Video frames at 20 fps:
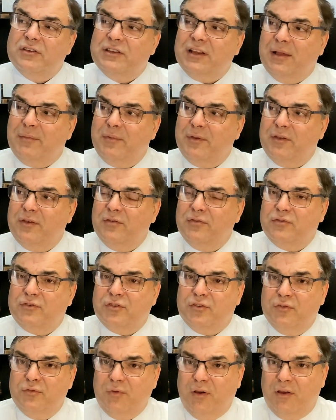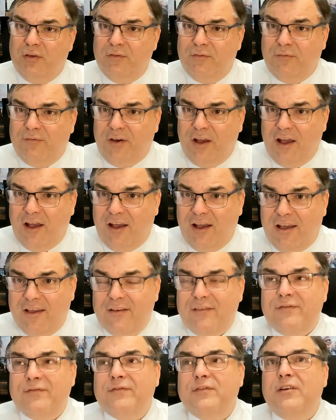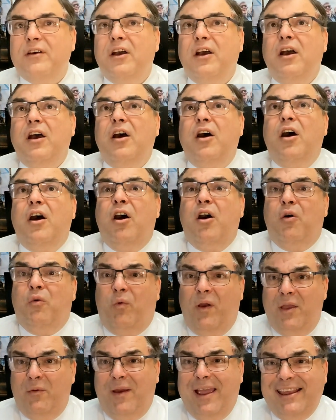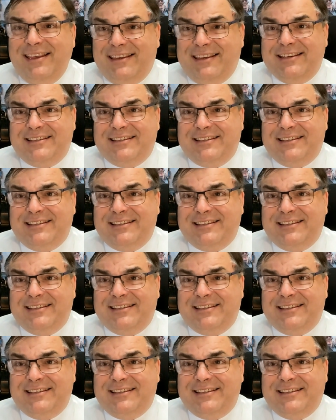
W205. We went